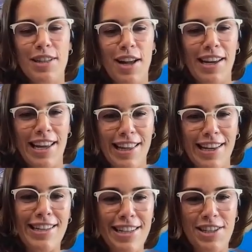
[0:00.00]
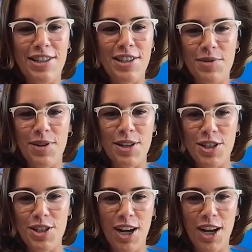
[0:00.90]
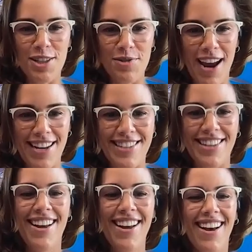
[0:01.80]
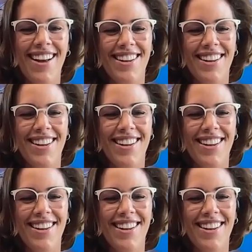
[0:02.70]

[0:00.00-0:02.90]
was lucky. Okay. The conditions were just right. uh,